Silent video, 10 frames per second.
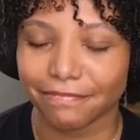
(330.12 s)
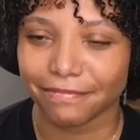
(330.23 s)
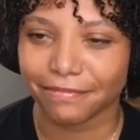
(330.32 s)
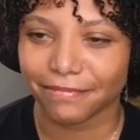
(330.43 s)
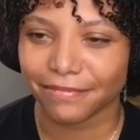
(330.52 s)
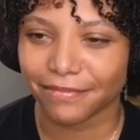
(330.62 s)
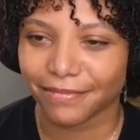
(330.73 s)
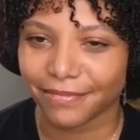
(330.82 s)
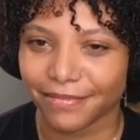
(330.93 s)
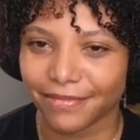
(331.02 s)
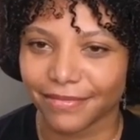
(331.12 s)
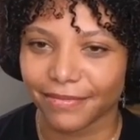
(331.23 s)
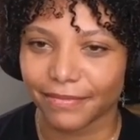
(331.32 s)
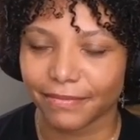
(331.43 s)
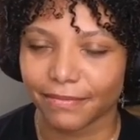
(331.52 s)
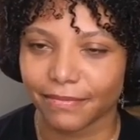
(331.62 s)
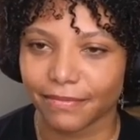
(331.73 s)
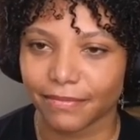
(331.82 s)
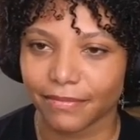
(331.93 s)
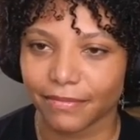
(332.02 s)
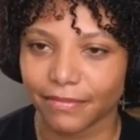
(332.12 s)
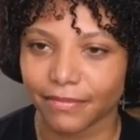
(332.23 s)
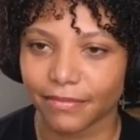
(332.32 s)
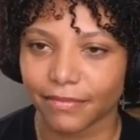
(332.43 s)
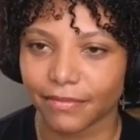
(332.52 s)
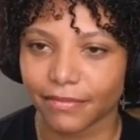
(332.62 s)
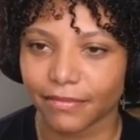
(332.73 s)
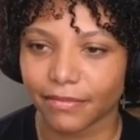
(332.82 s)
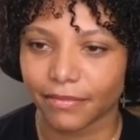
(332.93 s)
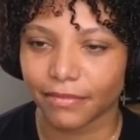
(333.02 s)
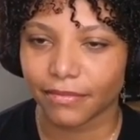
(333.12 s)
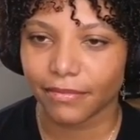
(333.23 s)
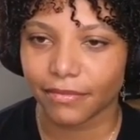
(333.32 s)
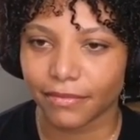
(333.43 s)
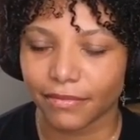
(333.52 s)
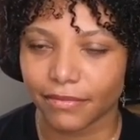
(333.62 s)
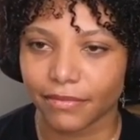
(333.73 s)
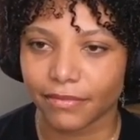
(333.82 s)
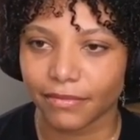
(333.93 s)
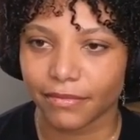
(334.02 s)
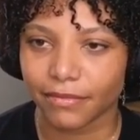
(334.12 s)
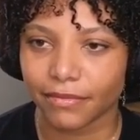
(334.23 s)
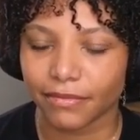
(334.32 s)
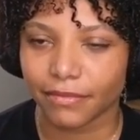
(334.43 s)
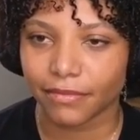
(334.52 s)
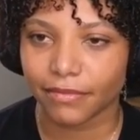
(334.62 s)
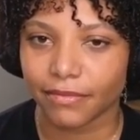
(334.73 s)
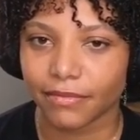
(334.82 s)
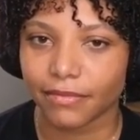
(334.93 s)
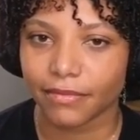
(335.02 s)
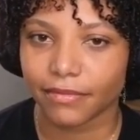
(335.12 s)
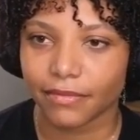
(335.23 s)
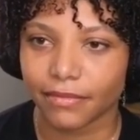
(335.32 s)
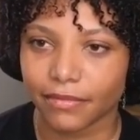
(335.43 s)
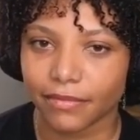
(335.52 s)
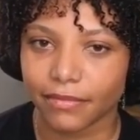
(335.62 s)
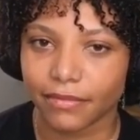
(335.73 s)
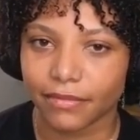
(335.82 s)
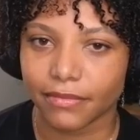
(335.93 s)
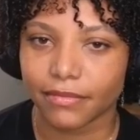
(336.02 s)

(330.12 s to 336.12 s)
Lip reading: No words are spoken by the person on screen.